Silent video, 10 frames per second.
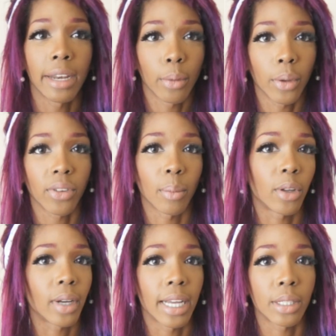I know some
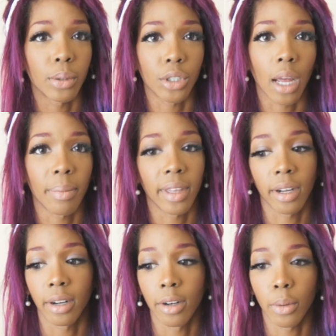of you guys who shop
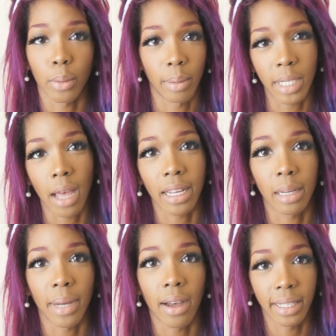there know the one I'm
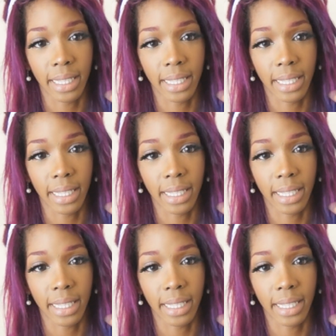talking about.